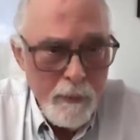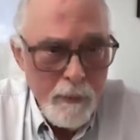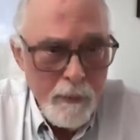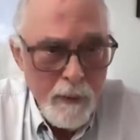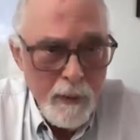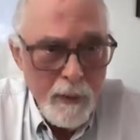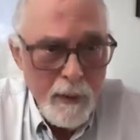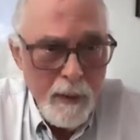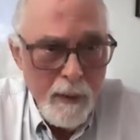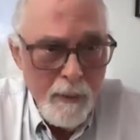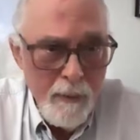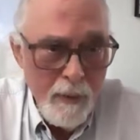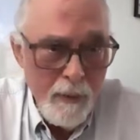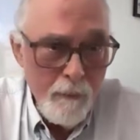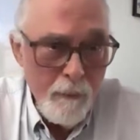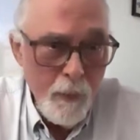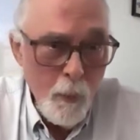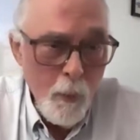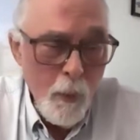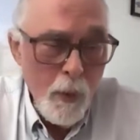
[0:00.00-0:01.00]
everything. I mean,
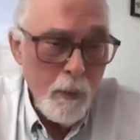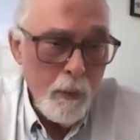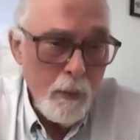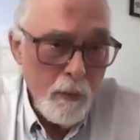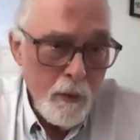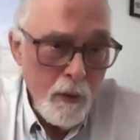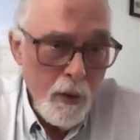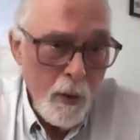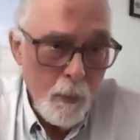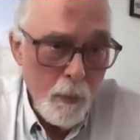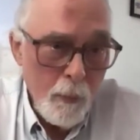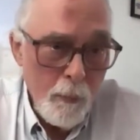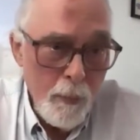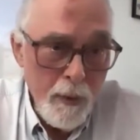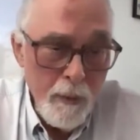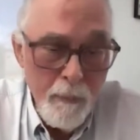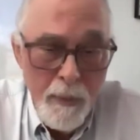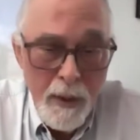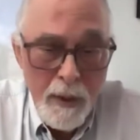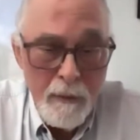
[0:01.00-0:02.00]
if you want to know it'll
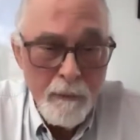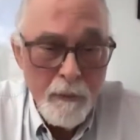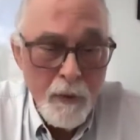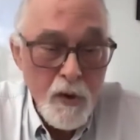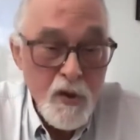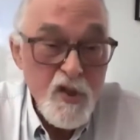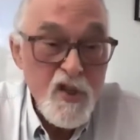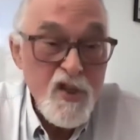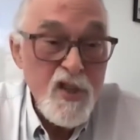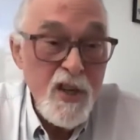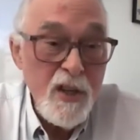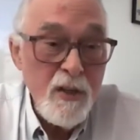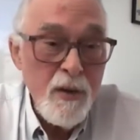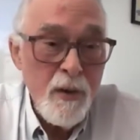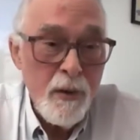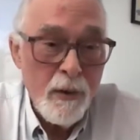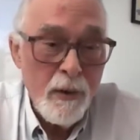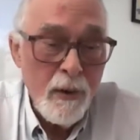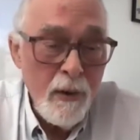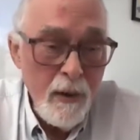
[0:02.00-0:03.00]
be a metaverse,
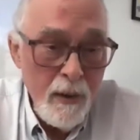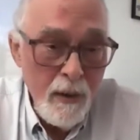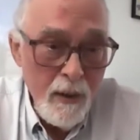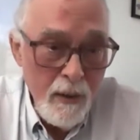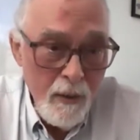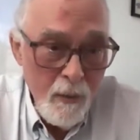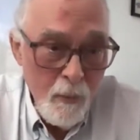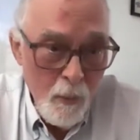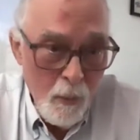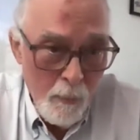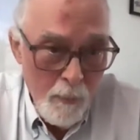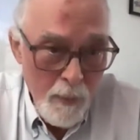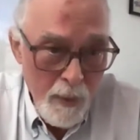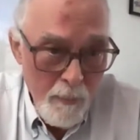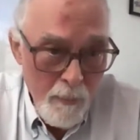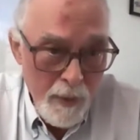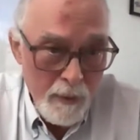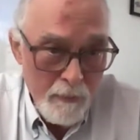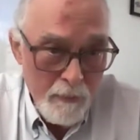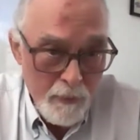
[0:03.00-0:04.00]
Tinder will be a
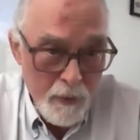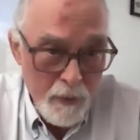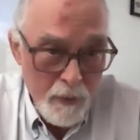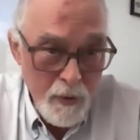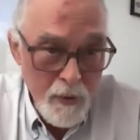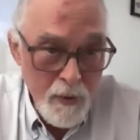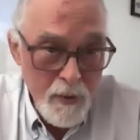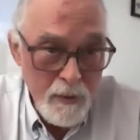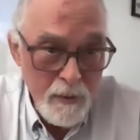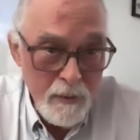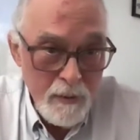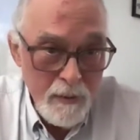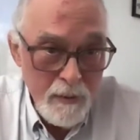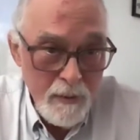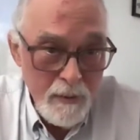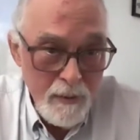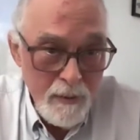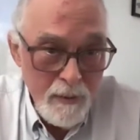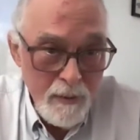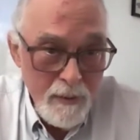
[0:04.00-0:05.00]
metaverse.
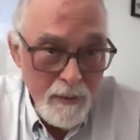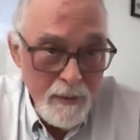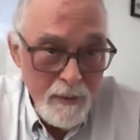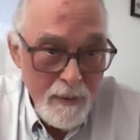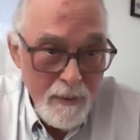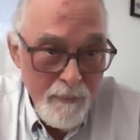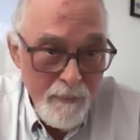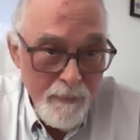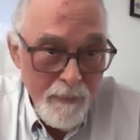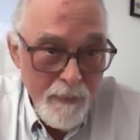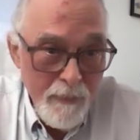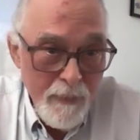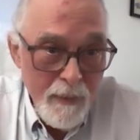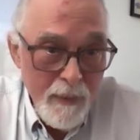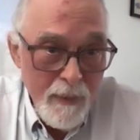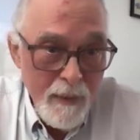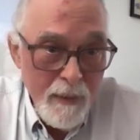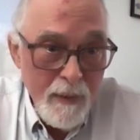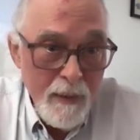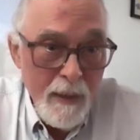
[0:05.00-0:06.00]
Mm-hmm.
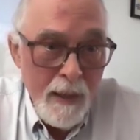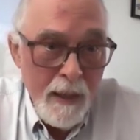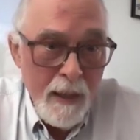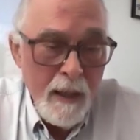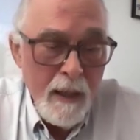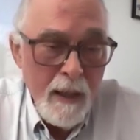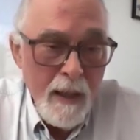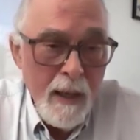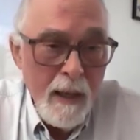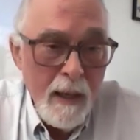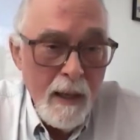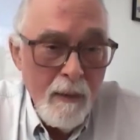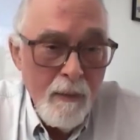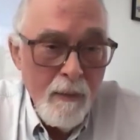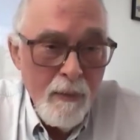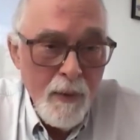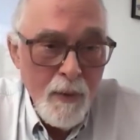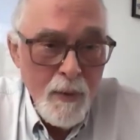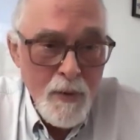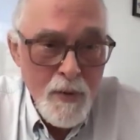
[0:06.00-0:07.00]
Any of
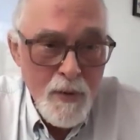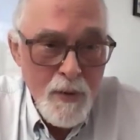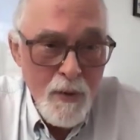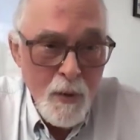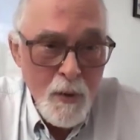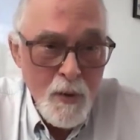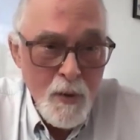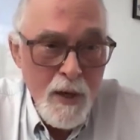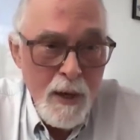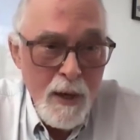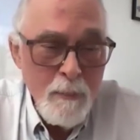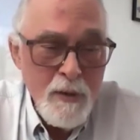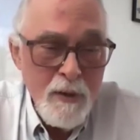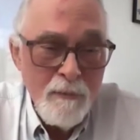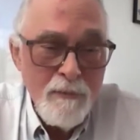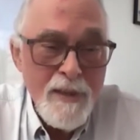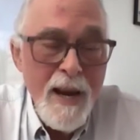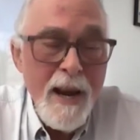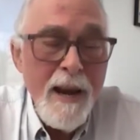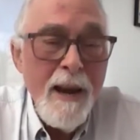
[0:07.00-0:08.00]
those types
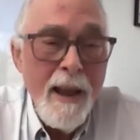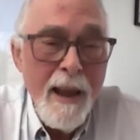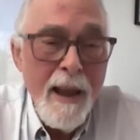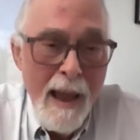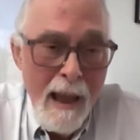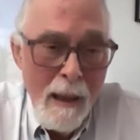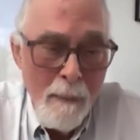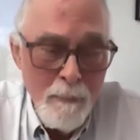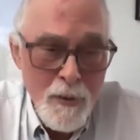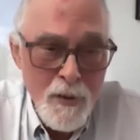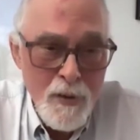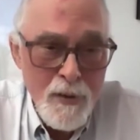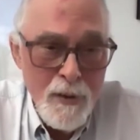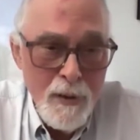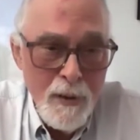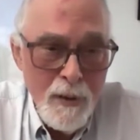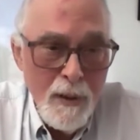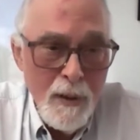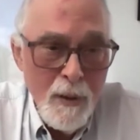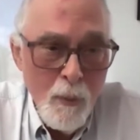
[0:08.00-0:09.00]
of dating apps
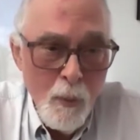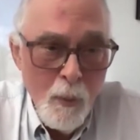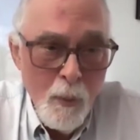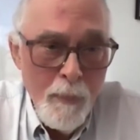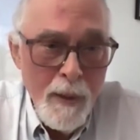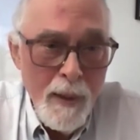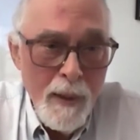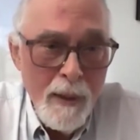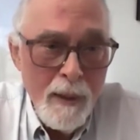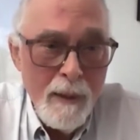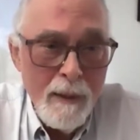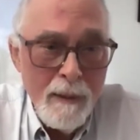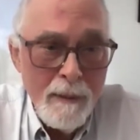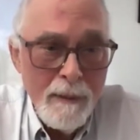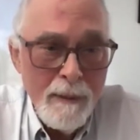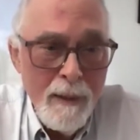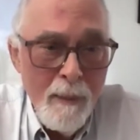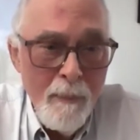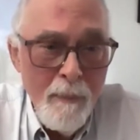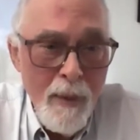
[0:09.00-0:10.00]
will be a
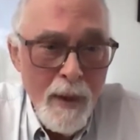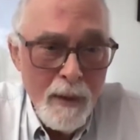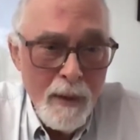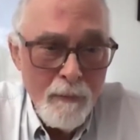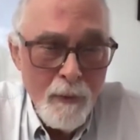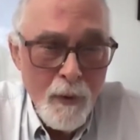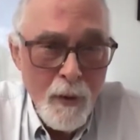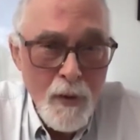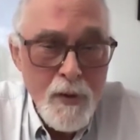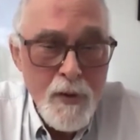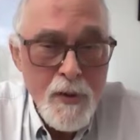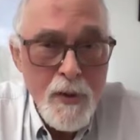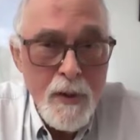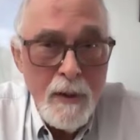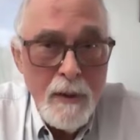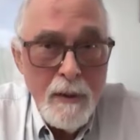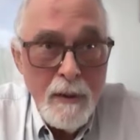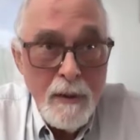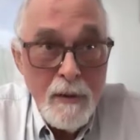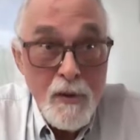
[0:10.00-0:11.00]
metaverse,
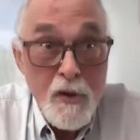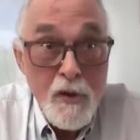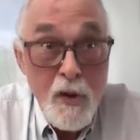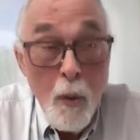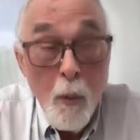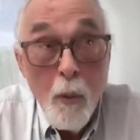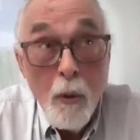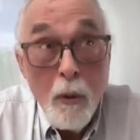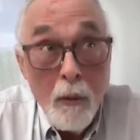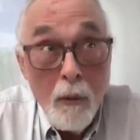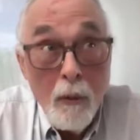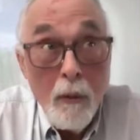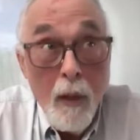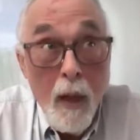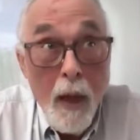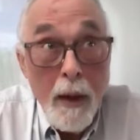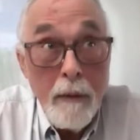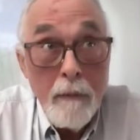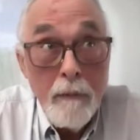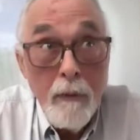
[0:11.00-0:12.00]
and so will a
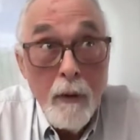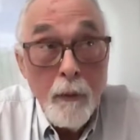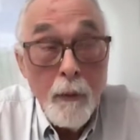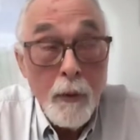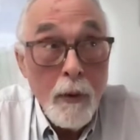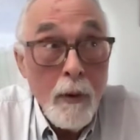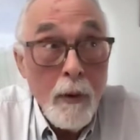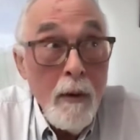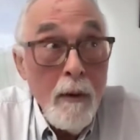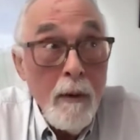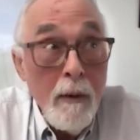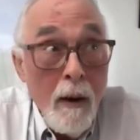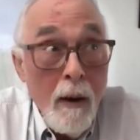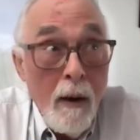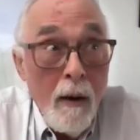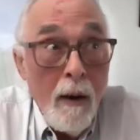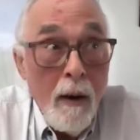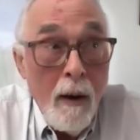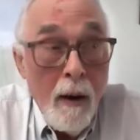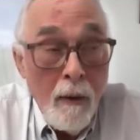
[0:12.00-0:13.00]
lot of other
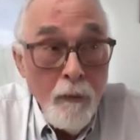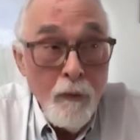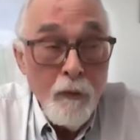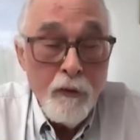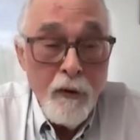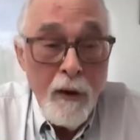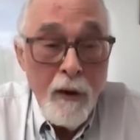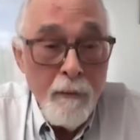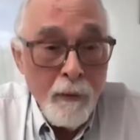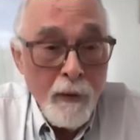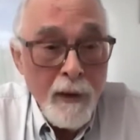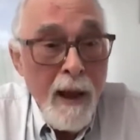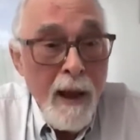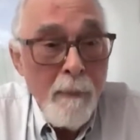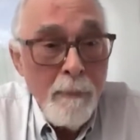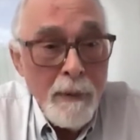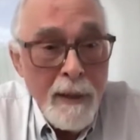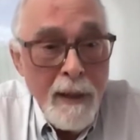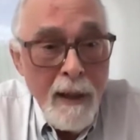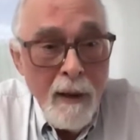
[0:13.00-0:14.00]
unsavory
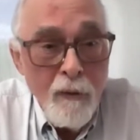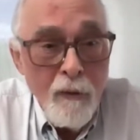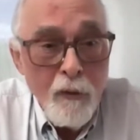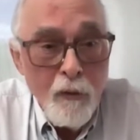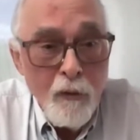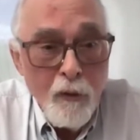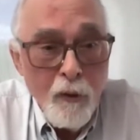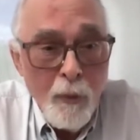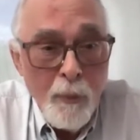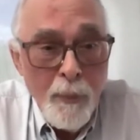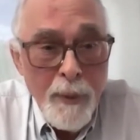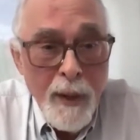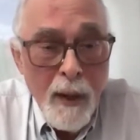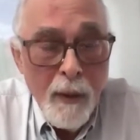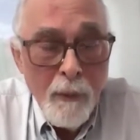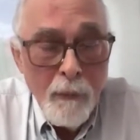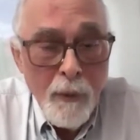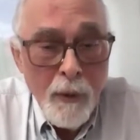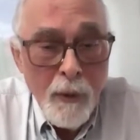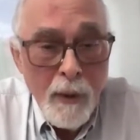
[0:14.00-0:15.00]
applications that'll be
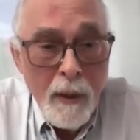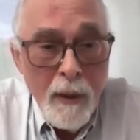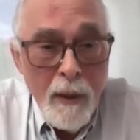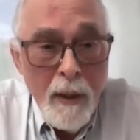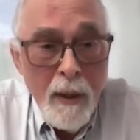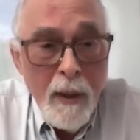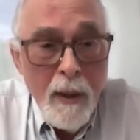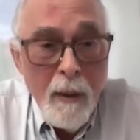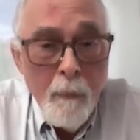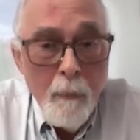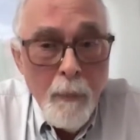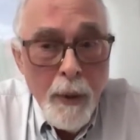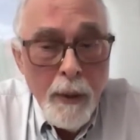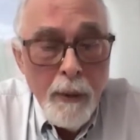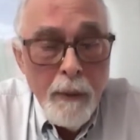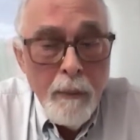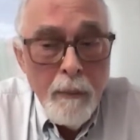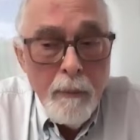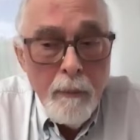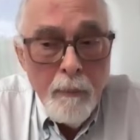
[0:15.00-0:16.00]
out there.
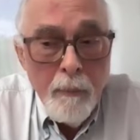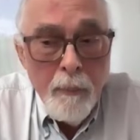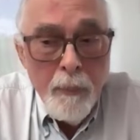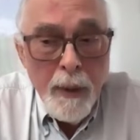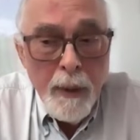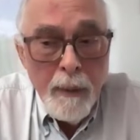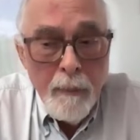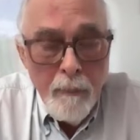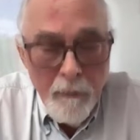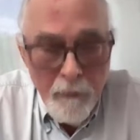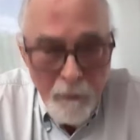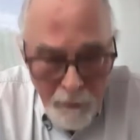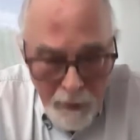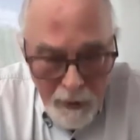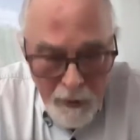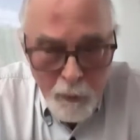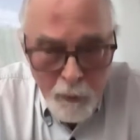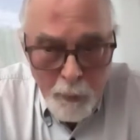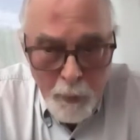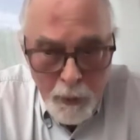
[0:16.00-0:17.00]
But
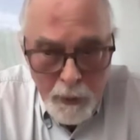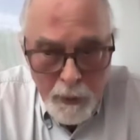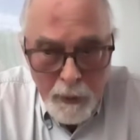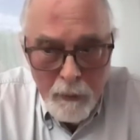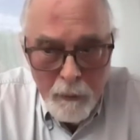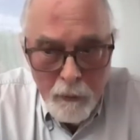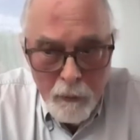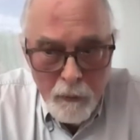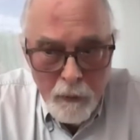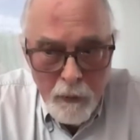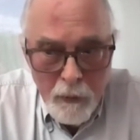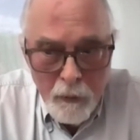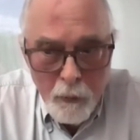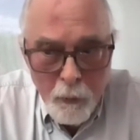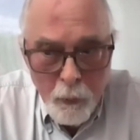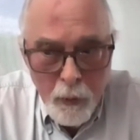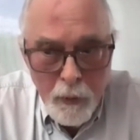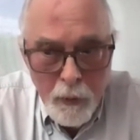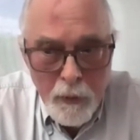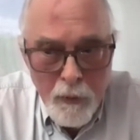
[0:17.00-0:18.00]
Facebook is
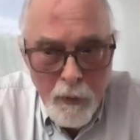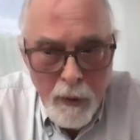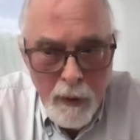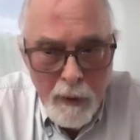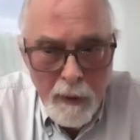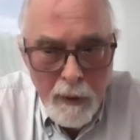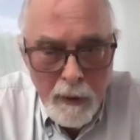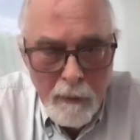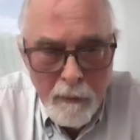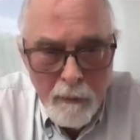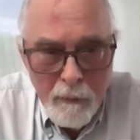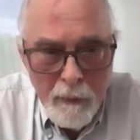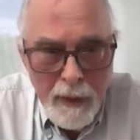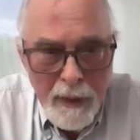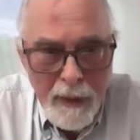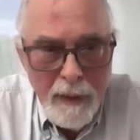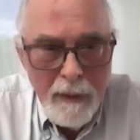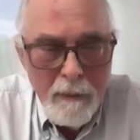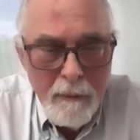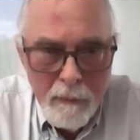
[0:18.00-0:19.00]
really trying to get the
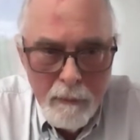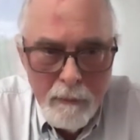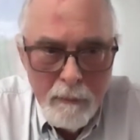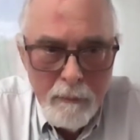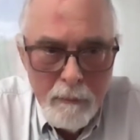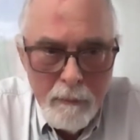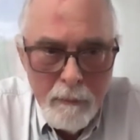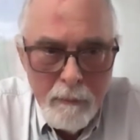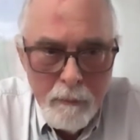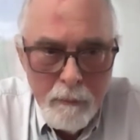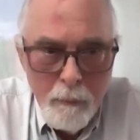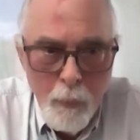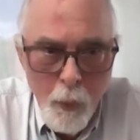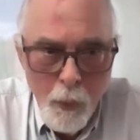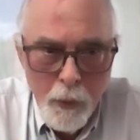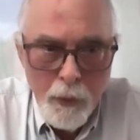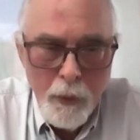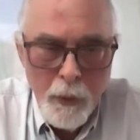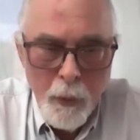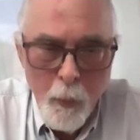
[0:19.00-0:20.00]
heat
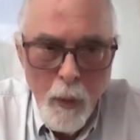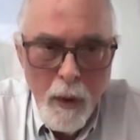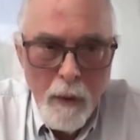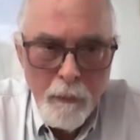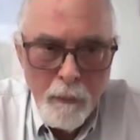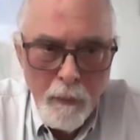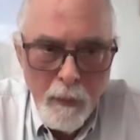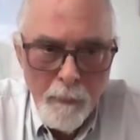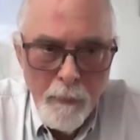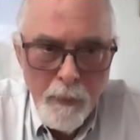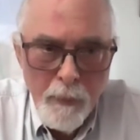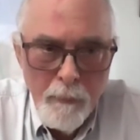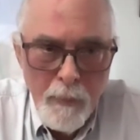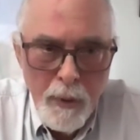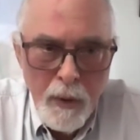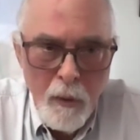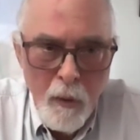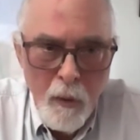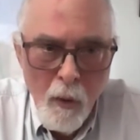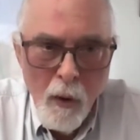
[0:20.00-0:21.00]
pointed away from them
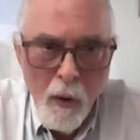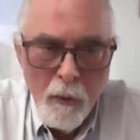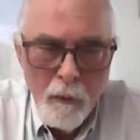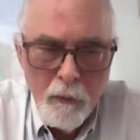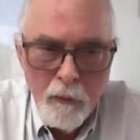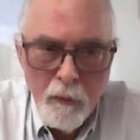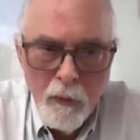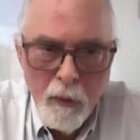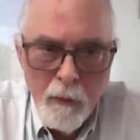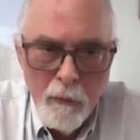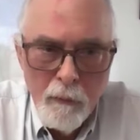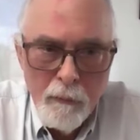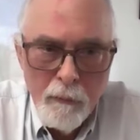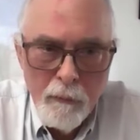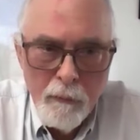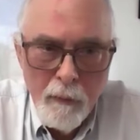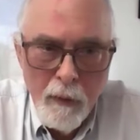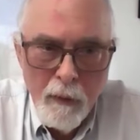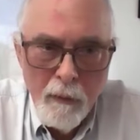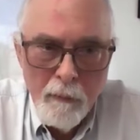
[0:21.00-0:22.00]
because
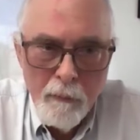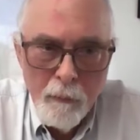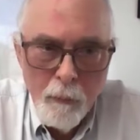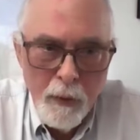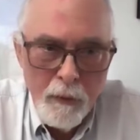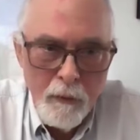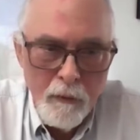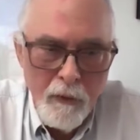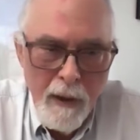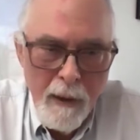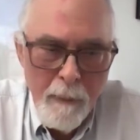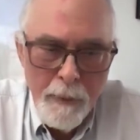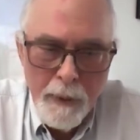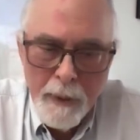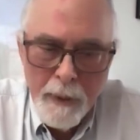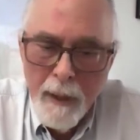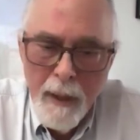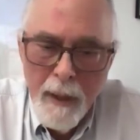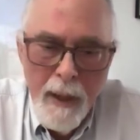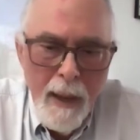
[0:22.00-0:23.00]
of what's
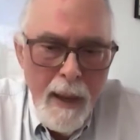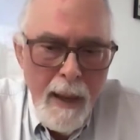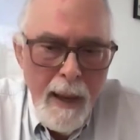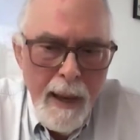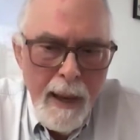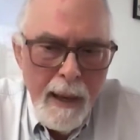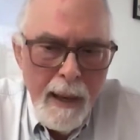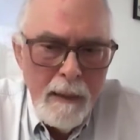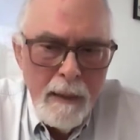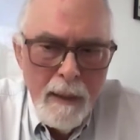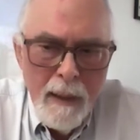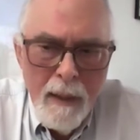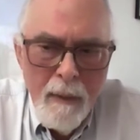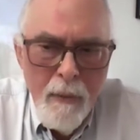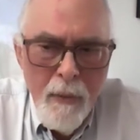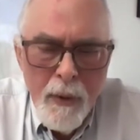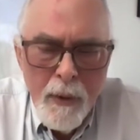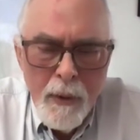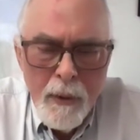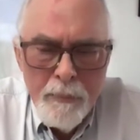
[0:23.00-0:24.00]
happening,
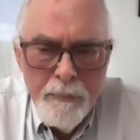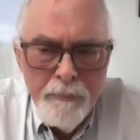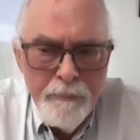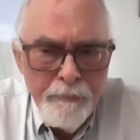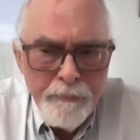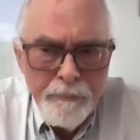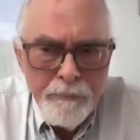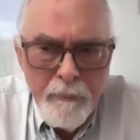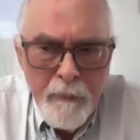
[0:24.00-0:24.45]
and they're